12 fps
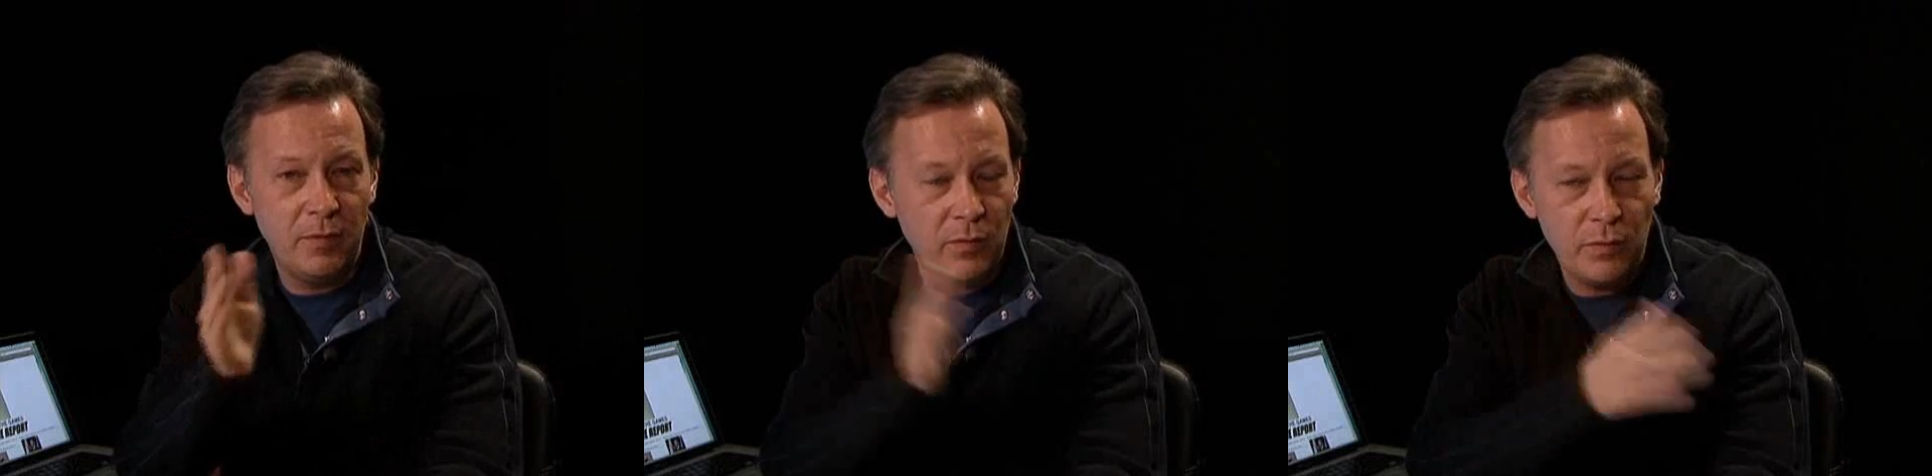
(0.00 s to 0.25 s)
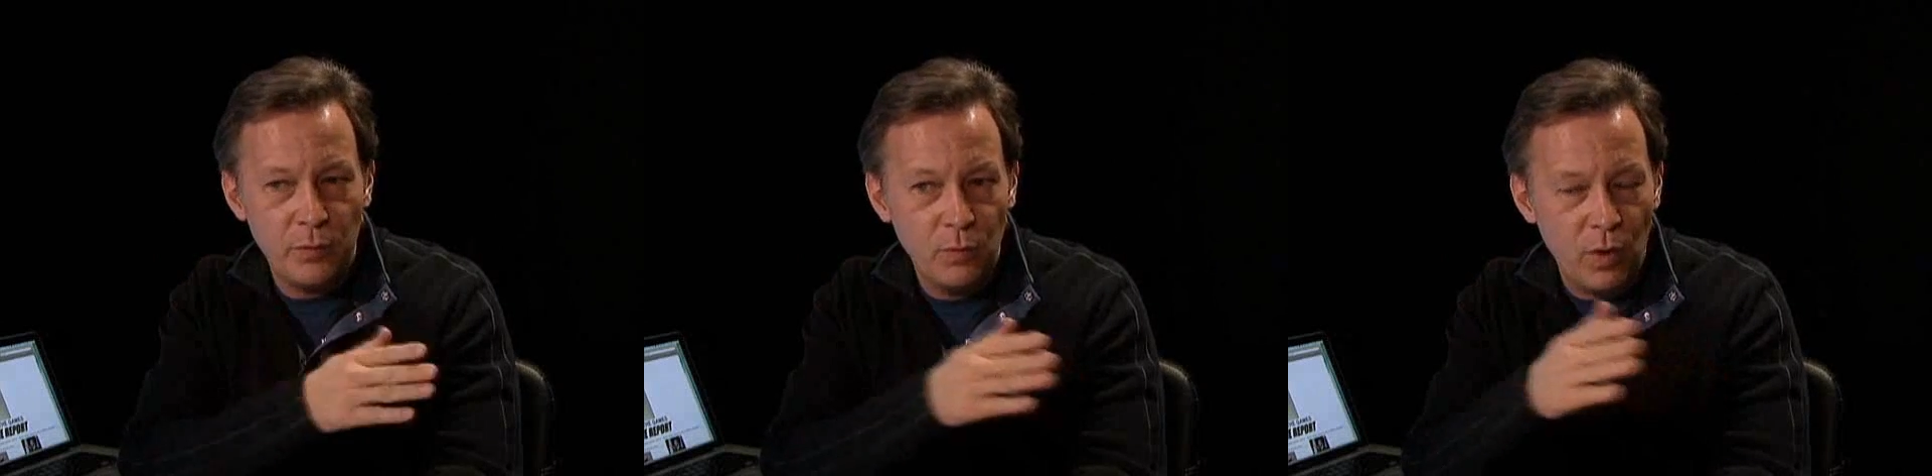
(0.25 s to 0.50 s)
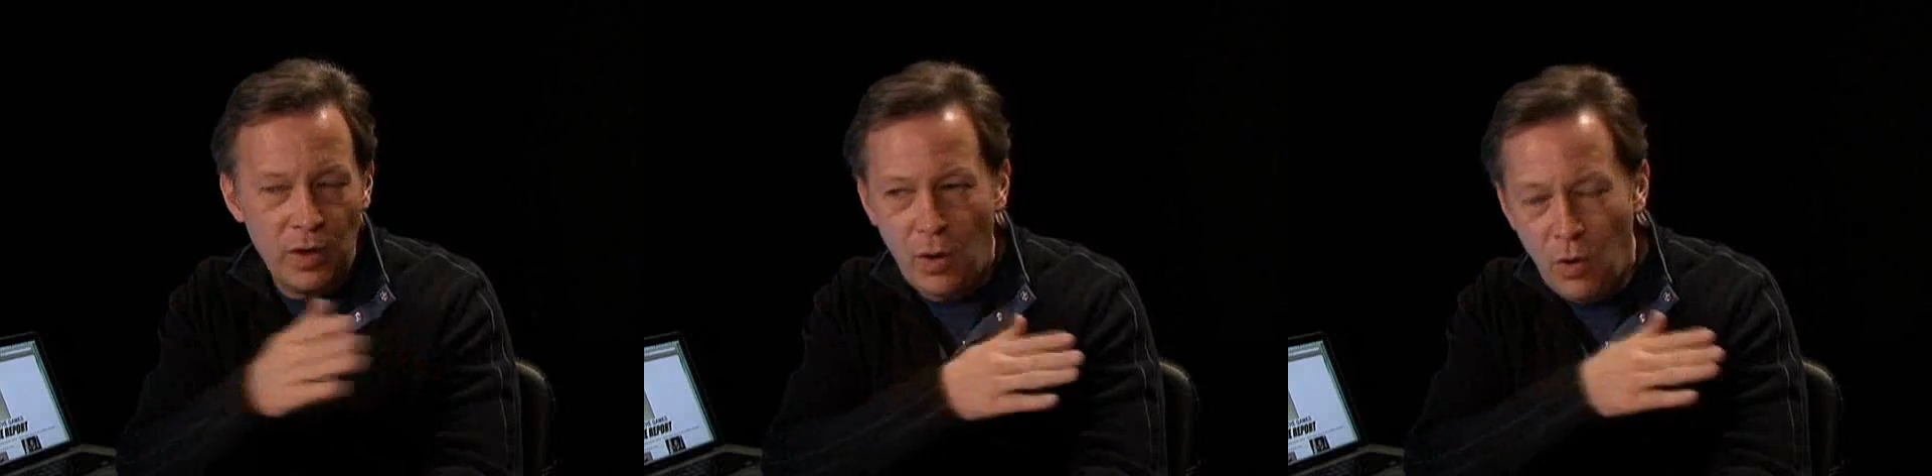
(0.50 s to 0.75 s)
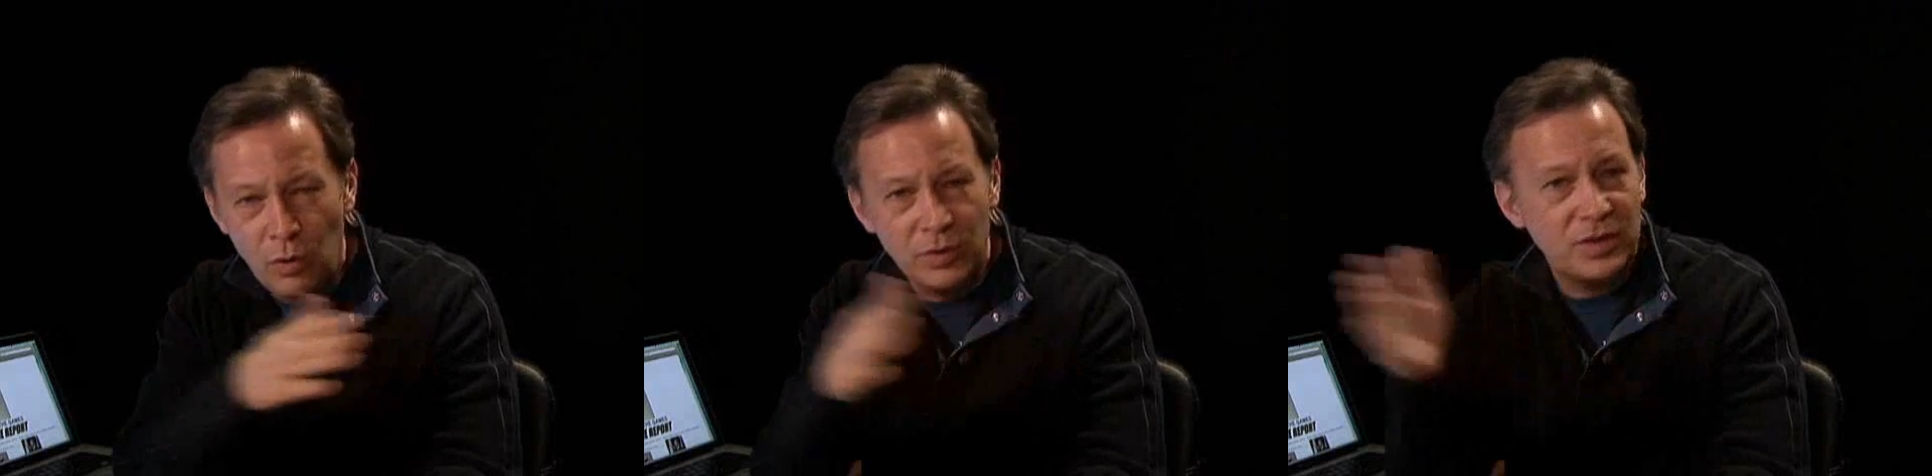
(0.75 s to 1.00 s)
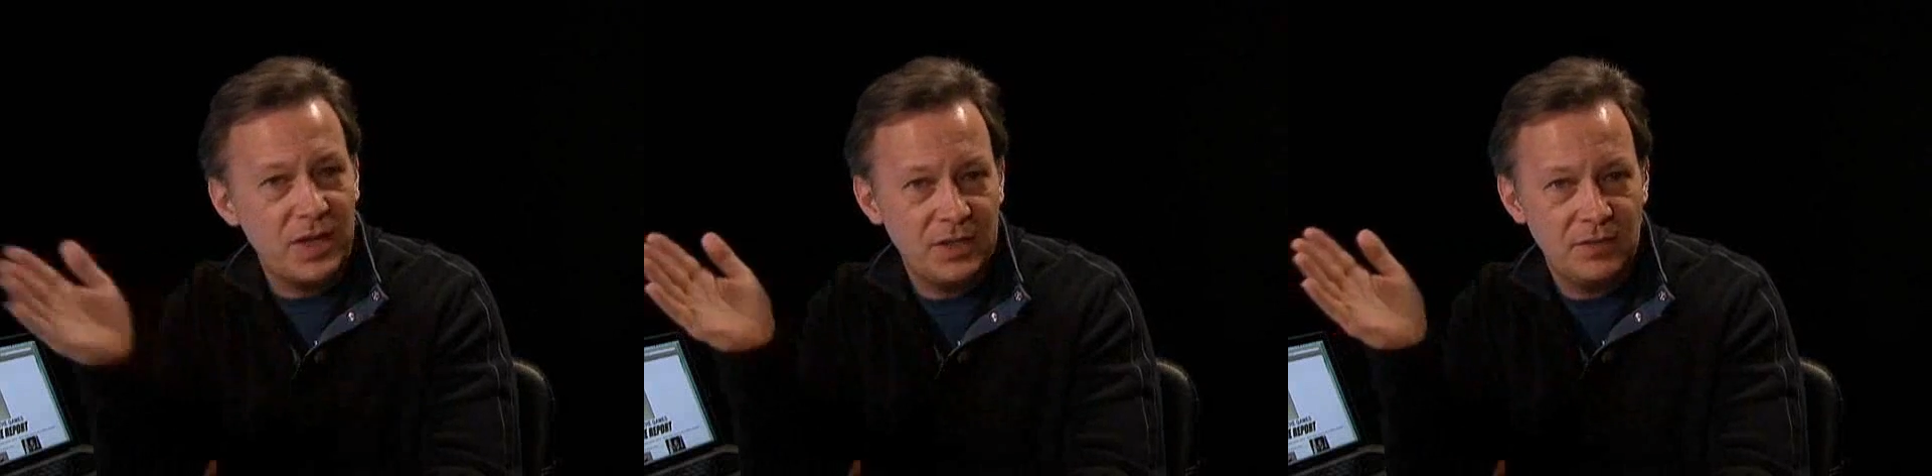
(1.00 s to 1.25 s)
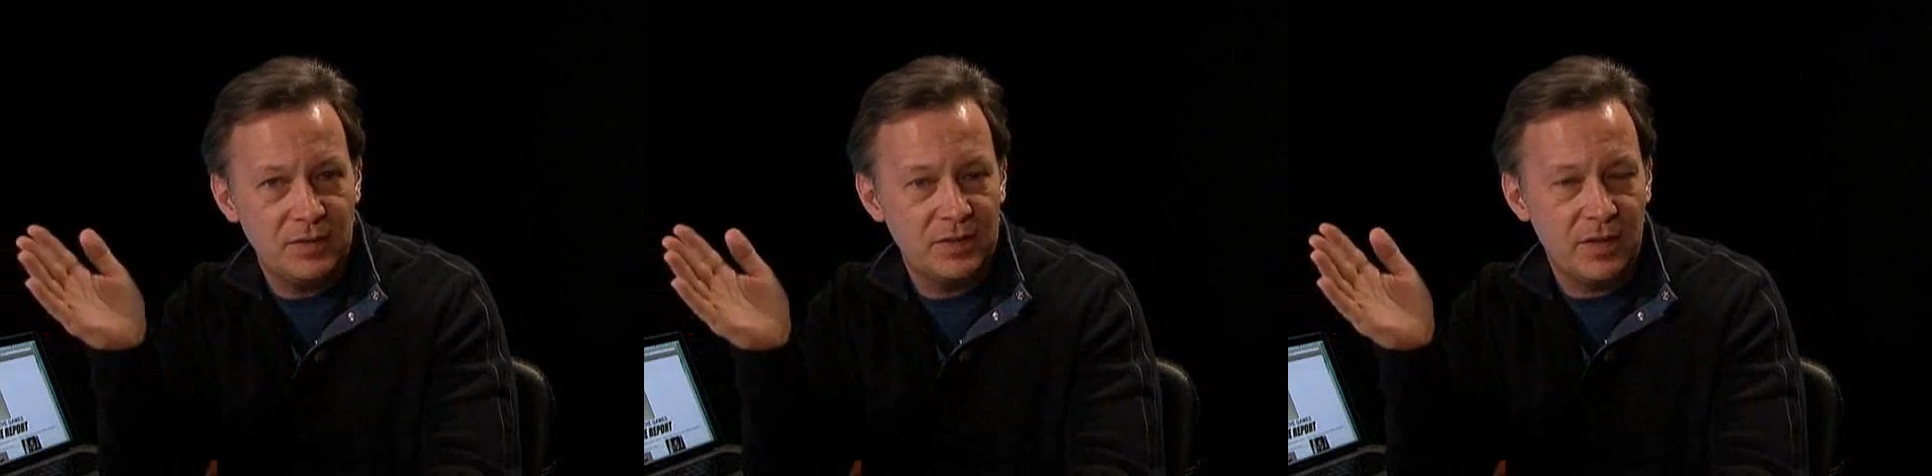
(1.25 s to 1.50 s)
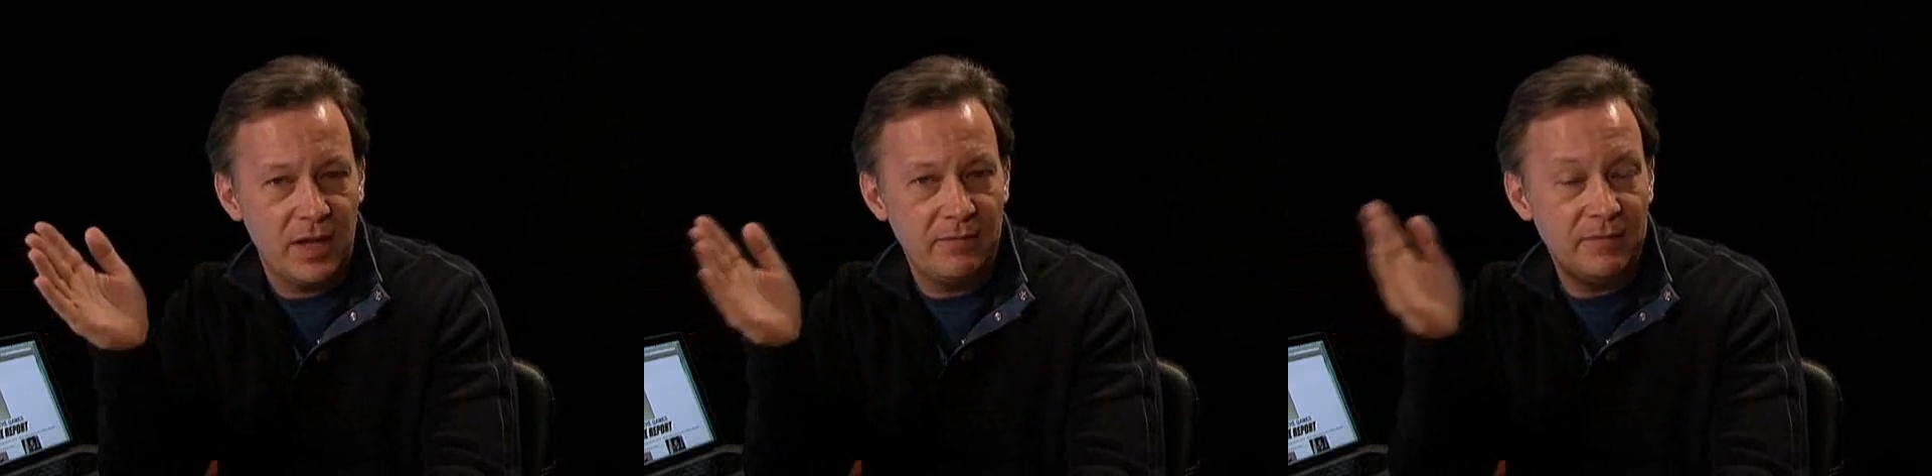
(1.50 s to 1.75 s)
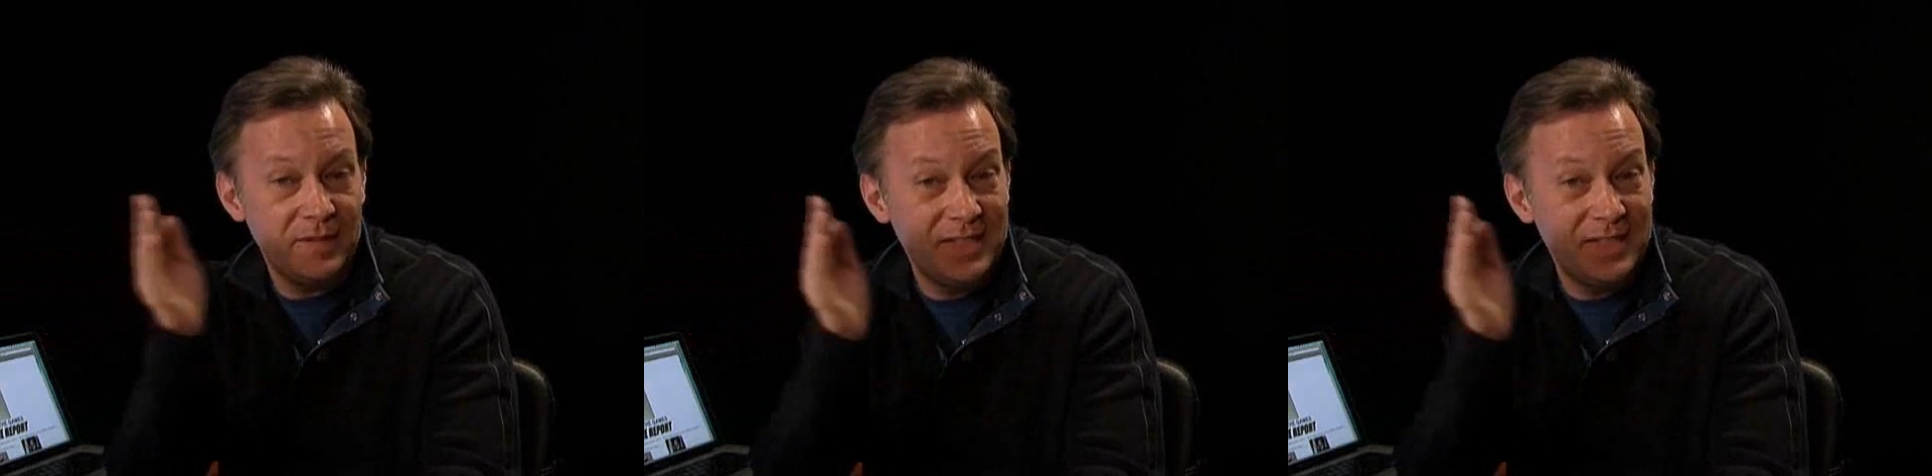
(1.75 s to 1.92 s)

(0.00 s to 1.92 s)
through all stages of his life